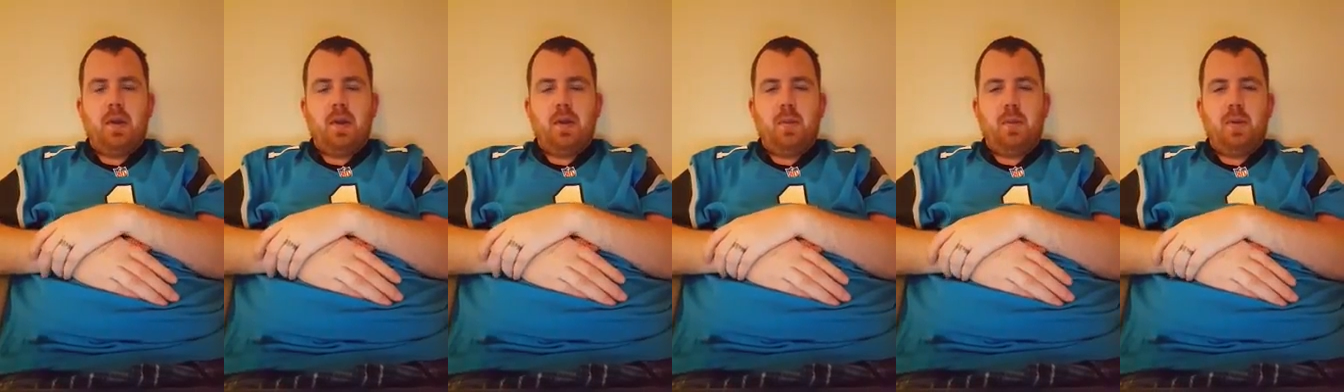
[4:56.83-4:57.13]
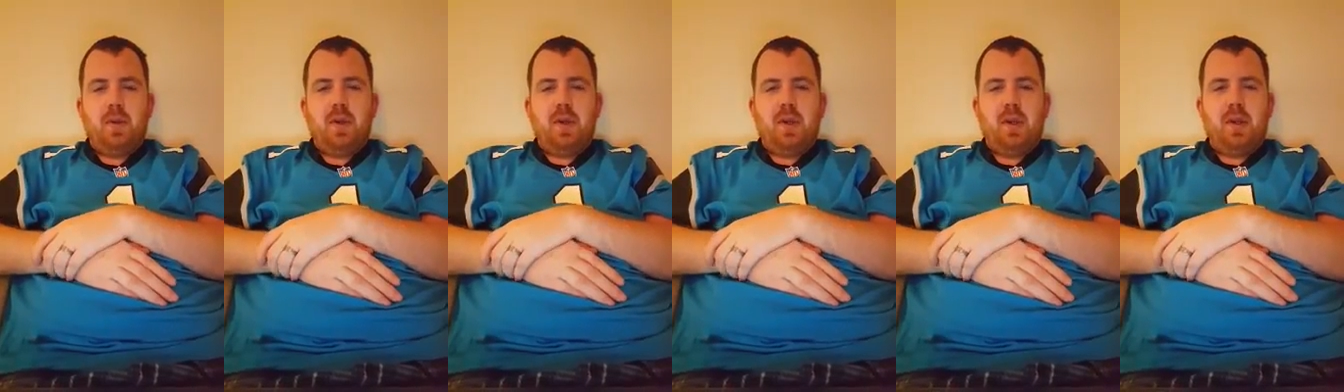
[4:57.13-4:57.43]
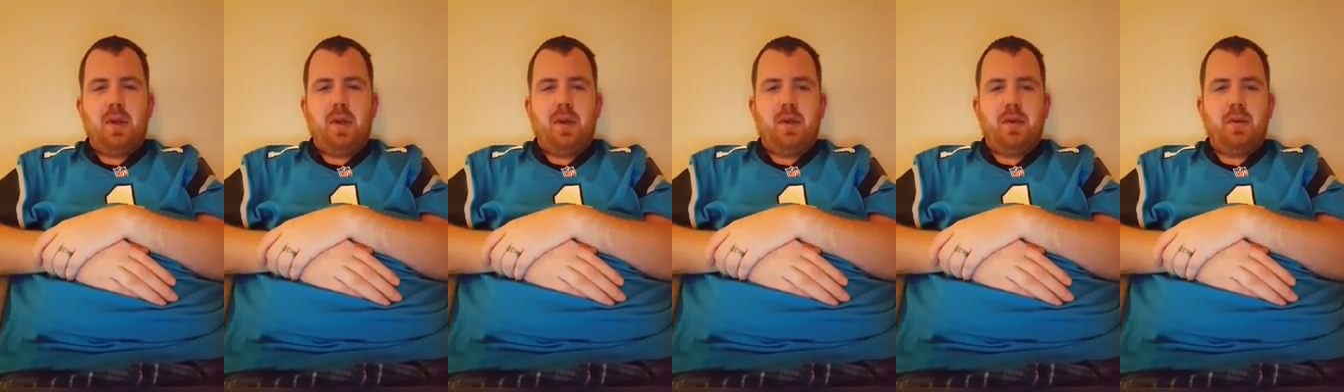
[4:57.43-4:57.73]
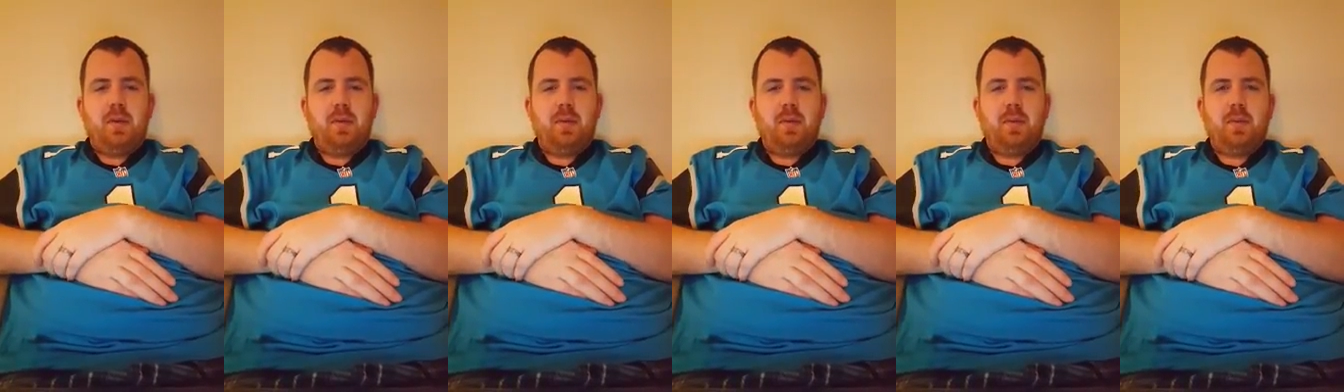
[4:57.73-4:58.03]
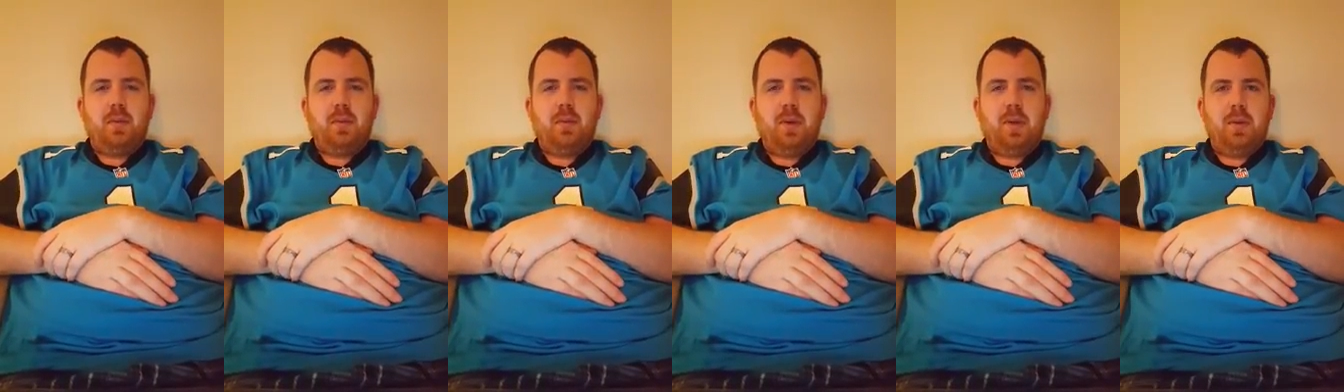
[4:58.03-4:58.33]
When
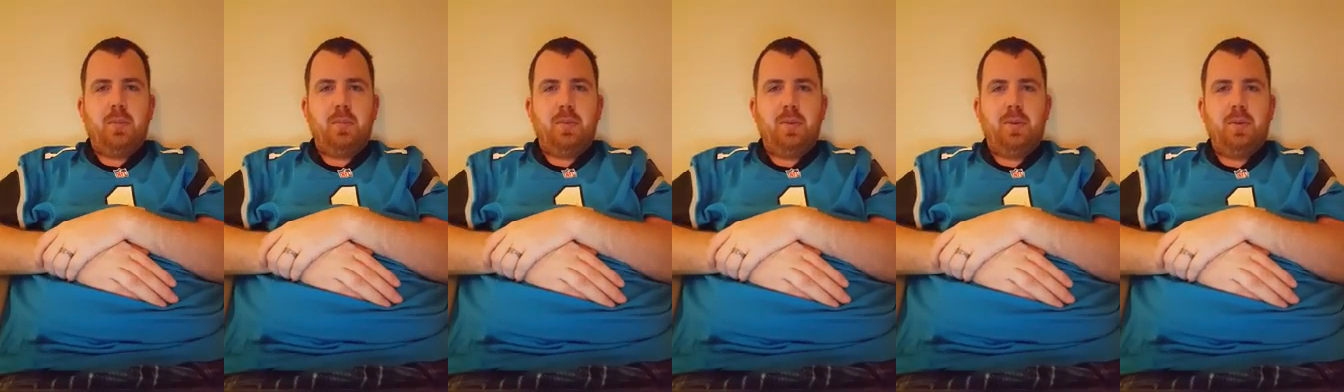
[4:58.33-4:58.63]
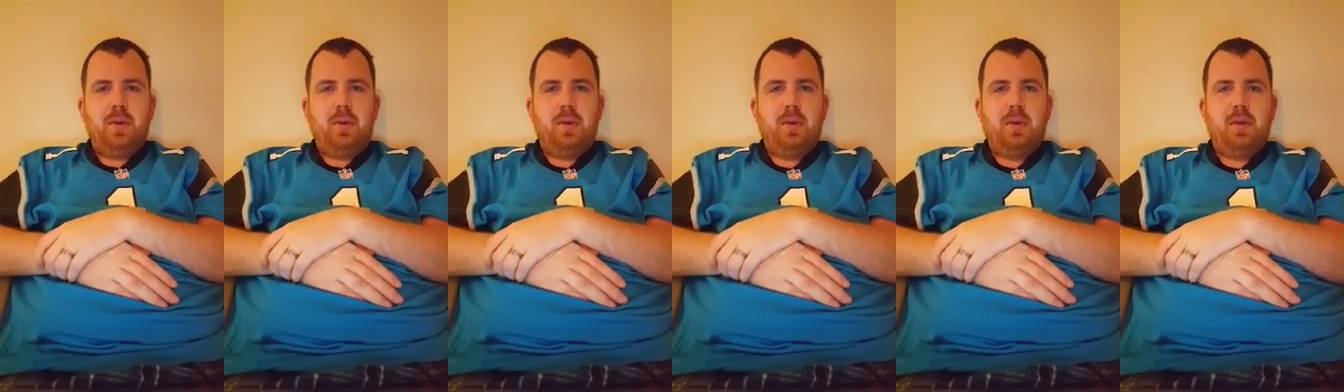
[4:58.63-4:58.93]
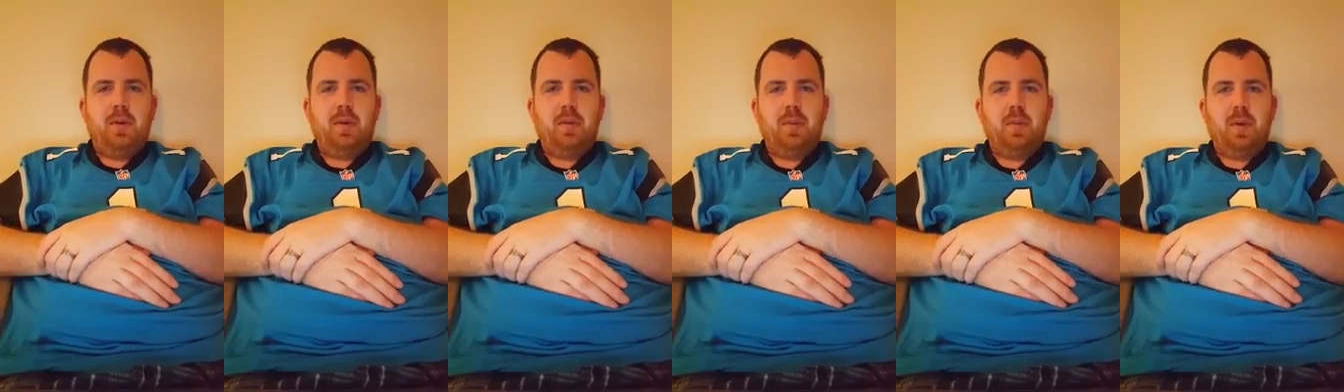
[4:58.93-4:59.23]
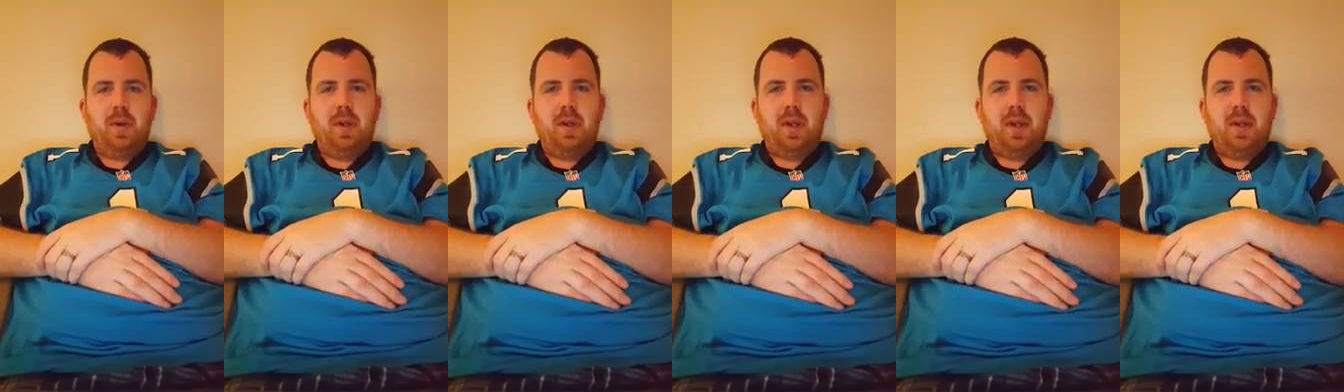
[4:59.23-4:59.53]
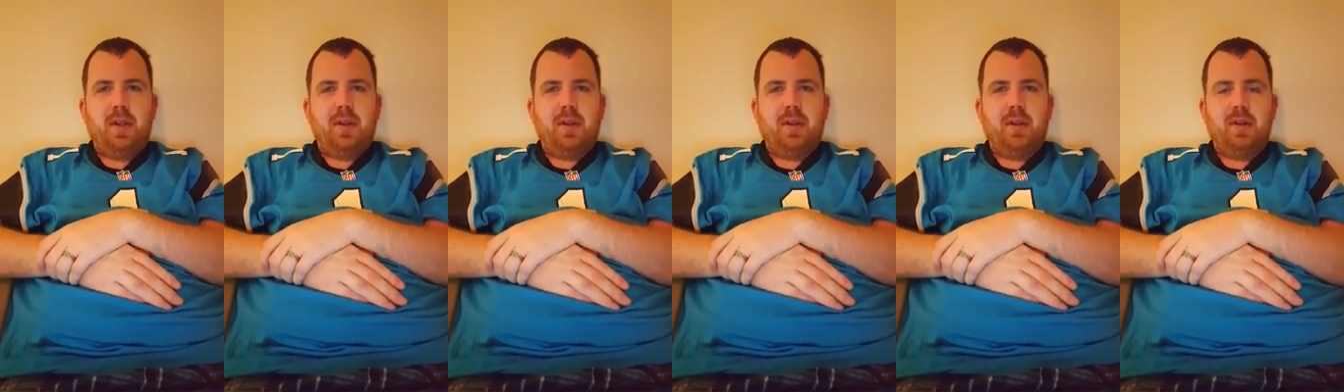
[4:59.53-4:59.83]
Rip
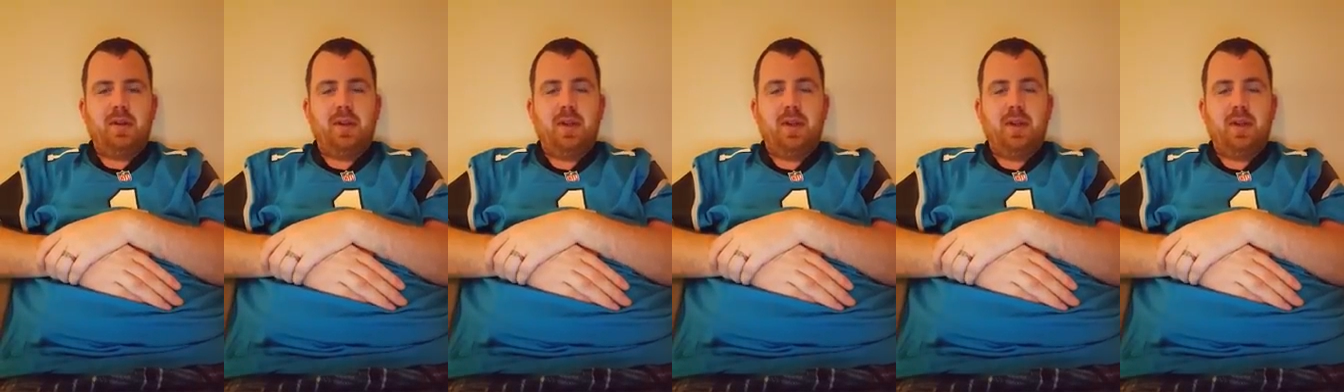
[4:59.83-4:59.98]
realizes